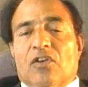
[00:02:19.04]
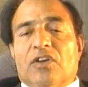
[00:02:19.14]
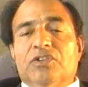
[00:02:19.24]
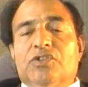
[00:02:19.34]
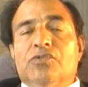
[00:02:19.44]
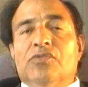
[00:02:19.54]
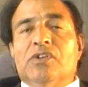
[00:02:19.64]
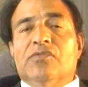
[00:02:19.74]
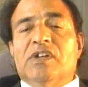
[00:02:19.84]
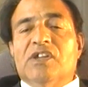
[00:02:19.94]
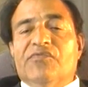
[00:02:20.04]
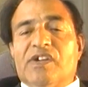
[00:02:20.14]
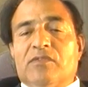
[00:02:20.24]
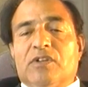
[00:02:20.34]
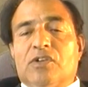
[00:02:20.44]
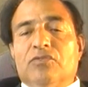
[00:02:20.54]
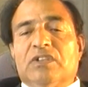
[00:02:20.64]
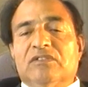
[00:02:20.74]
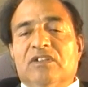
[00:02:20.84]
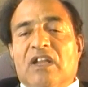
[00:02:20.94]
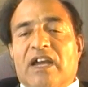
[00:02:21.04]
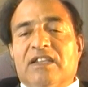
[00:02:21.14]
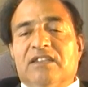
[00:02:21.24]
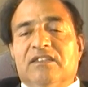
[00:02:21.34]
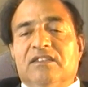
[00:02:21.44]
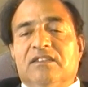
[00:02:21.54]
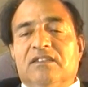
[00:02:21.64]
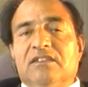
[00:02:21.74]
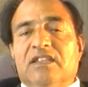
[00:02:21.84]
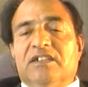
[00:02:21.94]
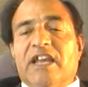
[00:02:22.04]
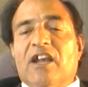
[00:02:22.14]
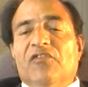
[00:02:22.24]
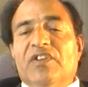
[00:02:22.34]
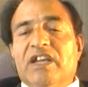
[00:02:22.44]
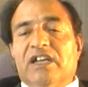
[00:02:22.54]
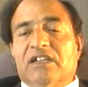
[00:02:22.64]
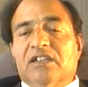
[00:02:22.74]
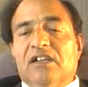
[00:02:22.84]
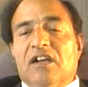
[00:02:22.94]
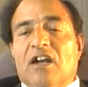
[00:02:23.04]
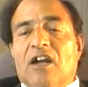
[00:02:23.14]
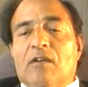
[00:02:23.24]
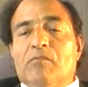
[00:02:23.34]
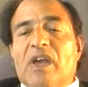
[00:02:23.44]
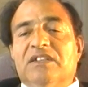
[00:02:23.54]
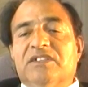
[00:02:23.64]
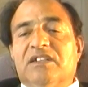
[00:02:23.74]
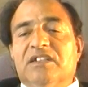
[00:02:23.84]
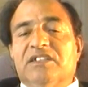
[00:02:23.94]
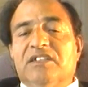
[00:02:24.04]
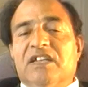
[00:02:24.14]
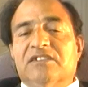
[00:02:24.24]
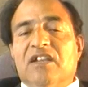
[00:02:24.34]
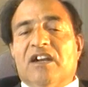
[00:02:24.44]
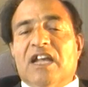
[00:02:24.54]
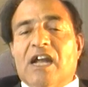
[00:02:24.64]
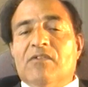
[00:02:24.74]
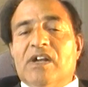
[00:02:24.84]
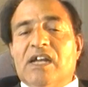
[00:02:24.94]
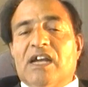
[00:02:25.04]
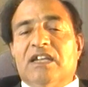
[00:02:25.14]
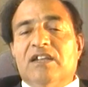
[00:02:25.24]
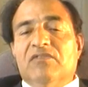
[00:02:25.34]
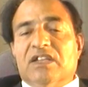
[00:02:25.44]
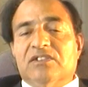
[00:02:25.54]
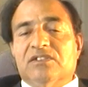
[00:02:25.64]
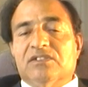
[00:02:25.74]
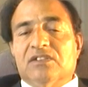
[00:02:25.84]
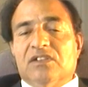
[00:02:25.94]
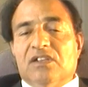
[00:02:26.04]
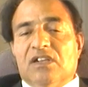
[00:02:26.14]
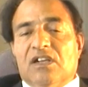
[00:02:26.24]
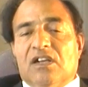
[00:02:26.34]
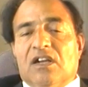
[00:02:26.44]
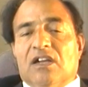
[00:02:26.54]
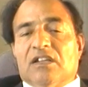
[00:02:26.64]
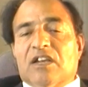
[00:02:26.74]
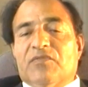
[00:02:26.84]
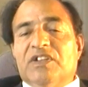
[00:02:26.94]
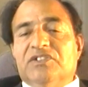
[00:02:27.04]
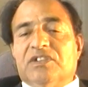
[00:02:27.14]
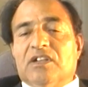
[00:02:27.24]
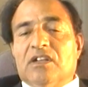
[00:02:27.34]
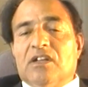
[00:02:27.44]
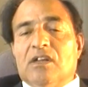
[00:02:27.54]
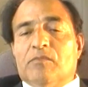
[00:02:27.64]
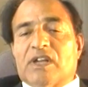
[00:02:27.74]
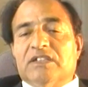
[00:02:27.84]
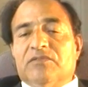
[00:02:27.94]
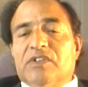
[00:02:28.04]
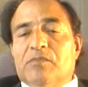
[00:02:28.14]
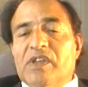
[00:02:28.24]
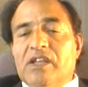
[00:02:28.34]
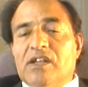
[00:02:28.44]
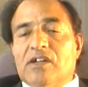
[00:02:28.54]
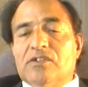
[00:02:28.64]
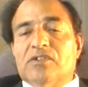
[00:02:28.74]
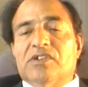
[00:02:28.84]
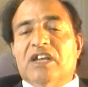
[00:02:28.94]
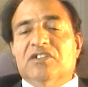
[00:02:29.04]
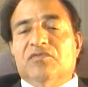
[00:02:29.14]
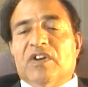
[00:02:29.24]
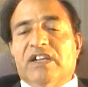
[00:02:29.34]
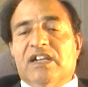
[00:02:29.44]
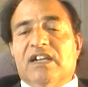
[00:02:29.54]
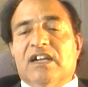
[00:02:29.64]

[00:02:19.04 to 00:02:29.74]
on June 25, 2009, the day of hearing, mentioned she does not have an evidence like physician present with me to testify,